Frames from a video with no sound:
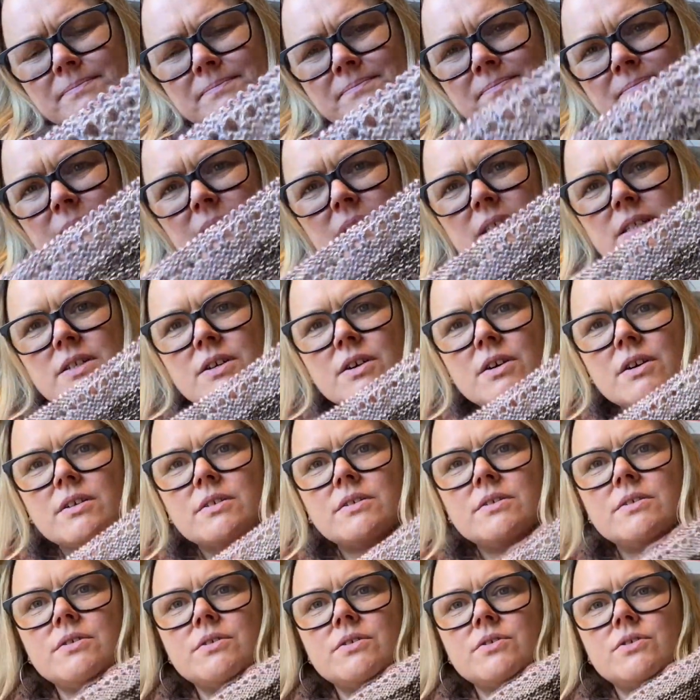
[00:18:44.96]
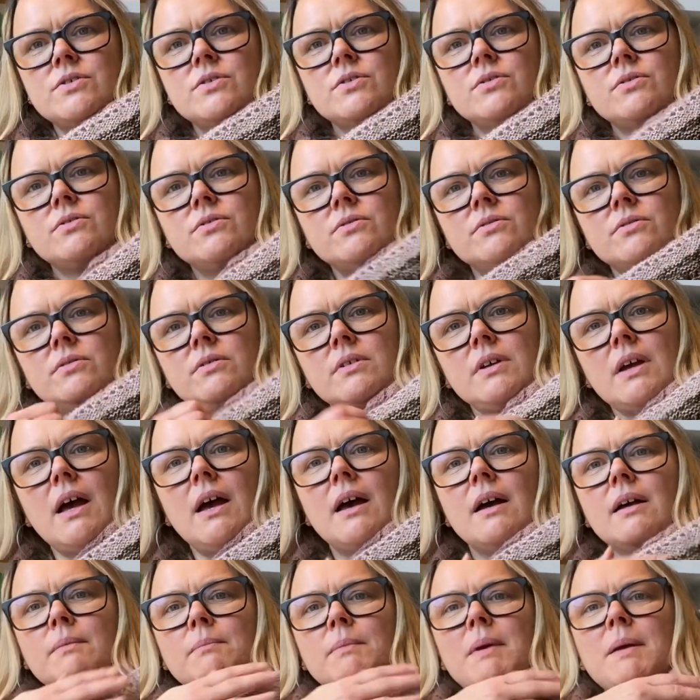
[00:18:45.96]
It's hard to show.
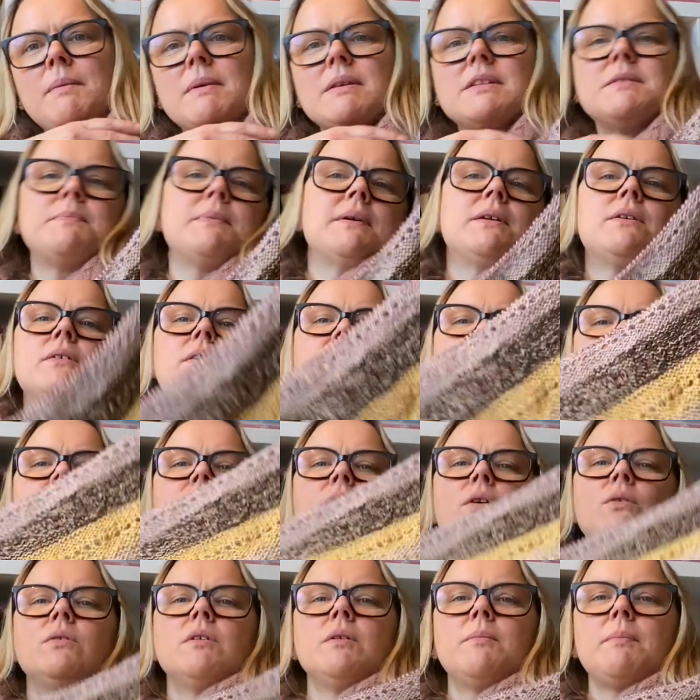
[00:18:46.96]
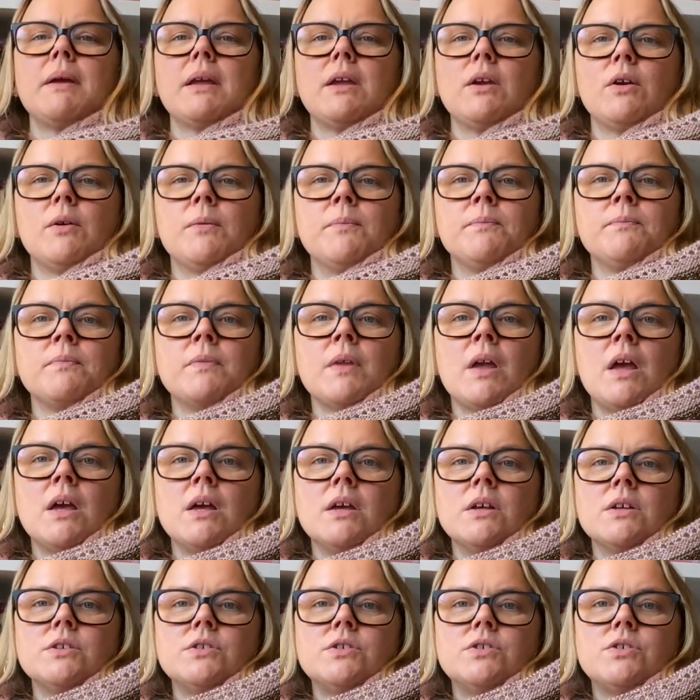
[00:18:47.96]
Maybe it's better if I hold it back here.
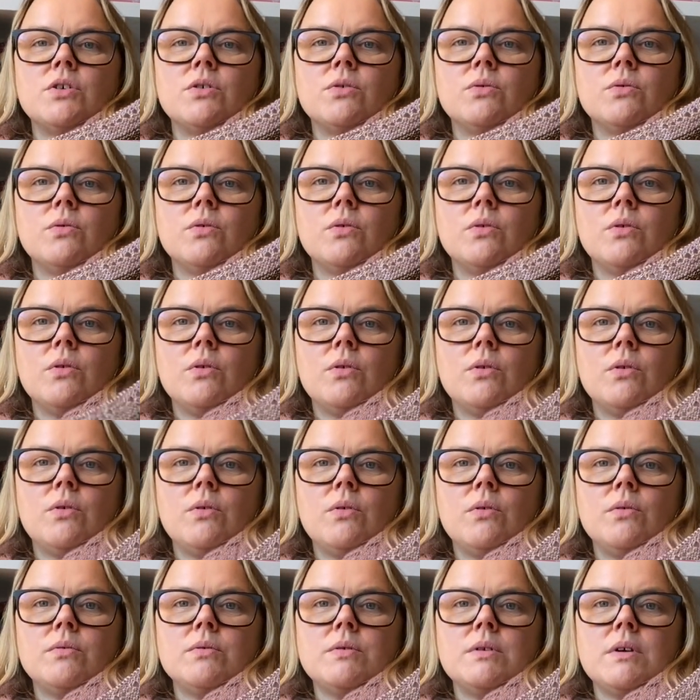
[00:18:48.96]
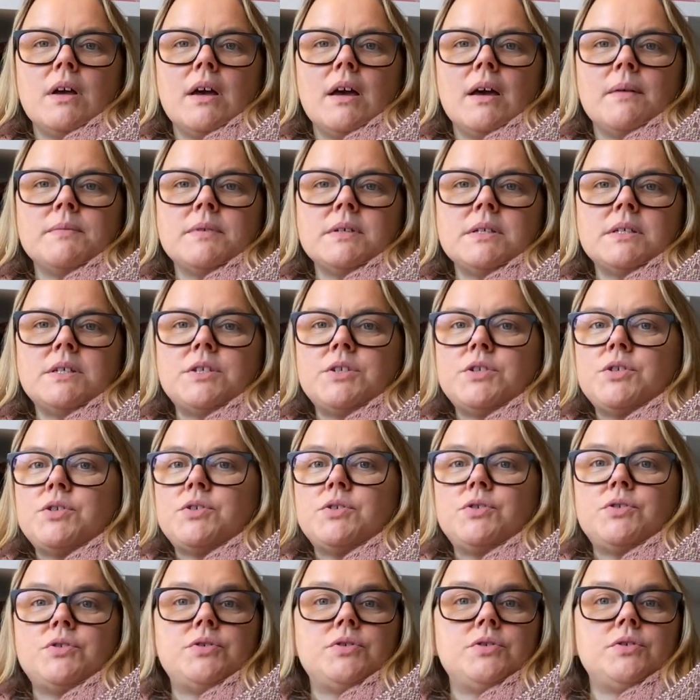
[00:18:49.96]
So I'm
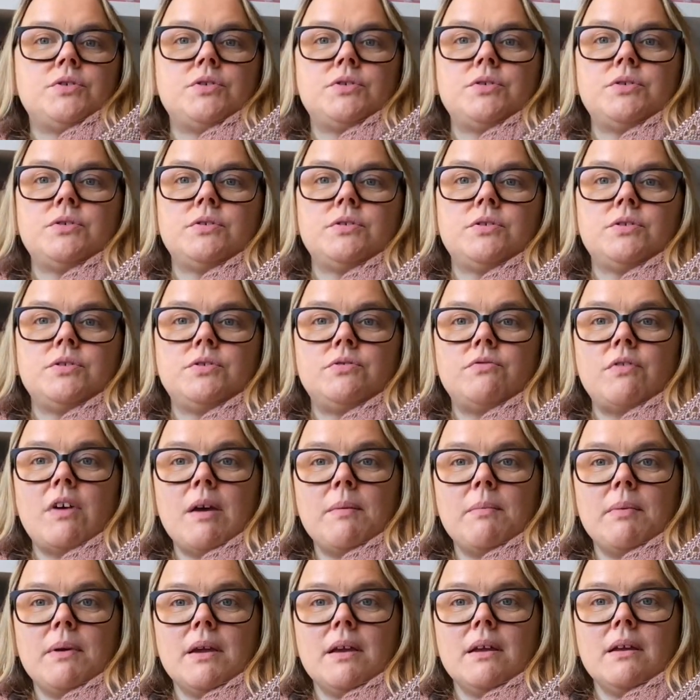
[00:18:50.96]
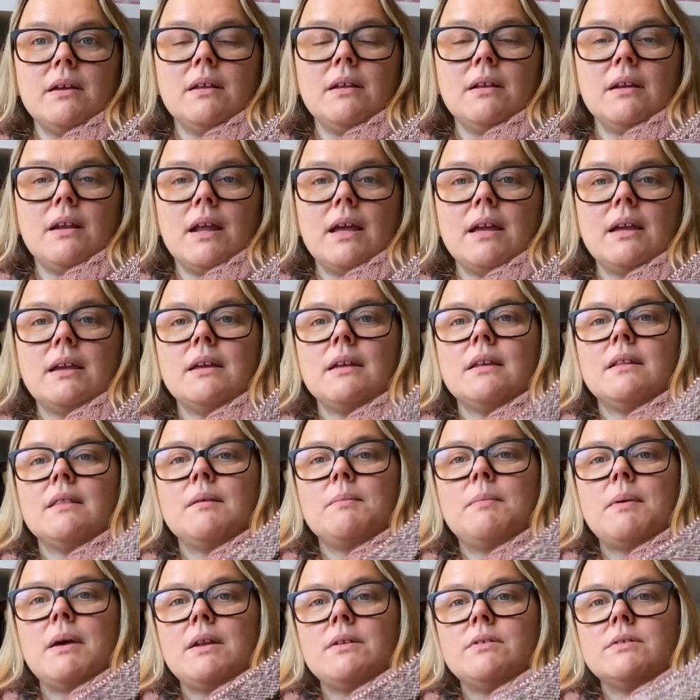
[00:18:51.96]
just striping like the
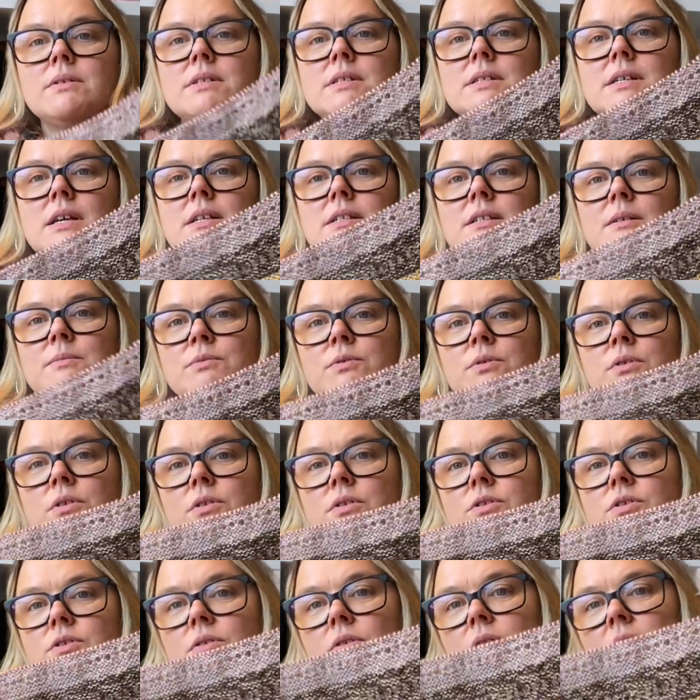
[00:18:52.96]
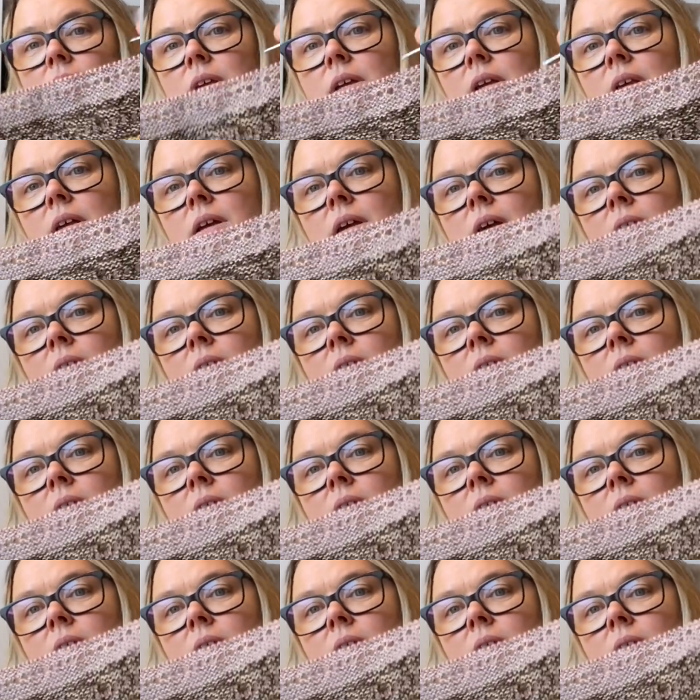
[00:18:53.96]
pattern says. I'm doing totally